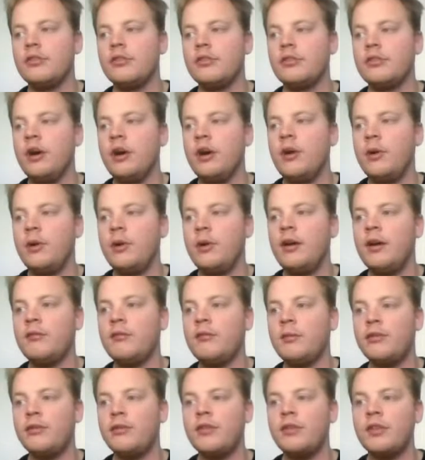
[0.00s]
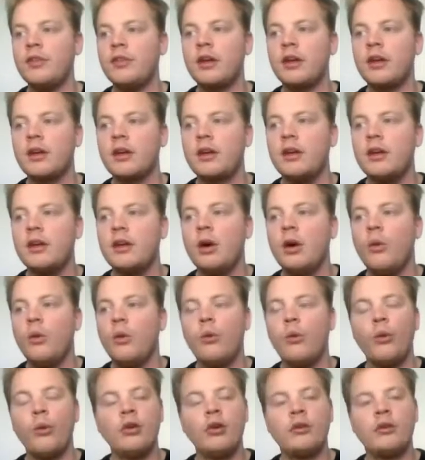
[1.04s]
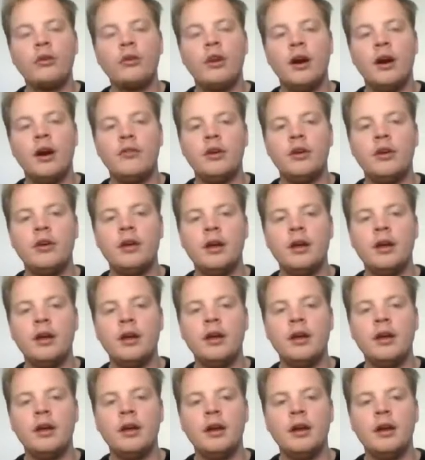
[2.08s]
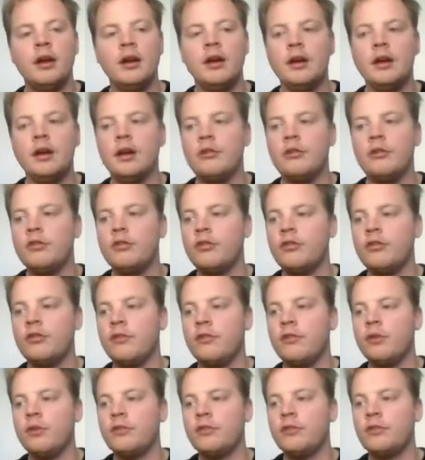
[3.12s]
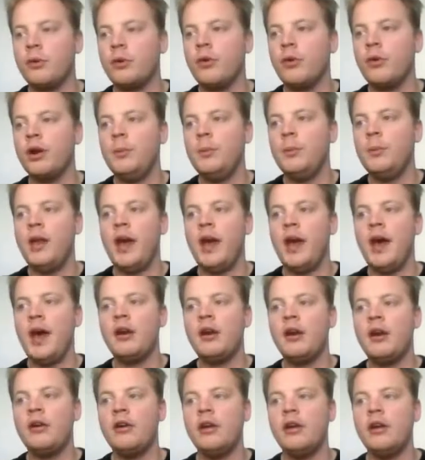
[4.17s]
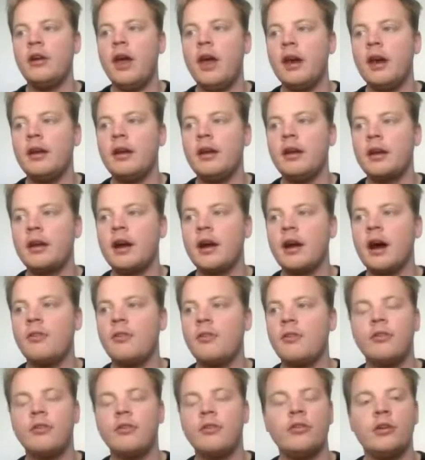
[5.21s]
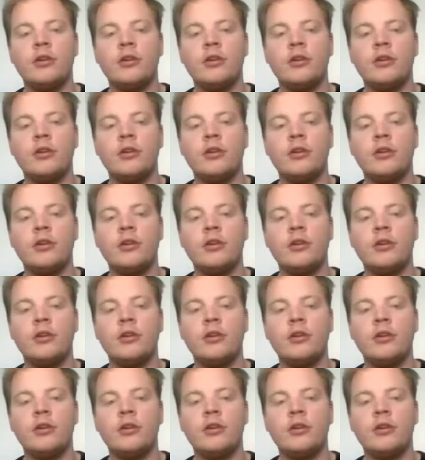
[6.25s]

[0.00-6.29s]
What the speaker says: So we have most of the world covered in servers. We're going to be adding a conference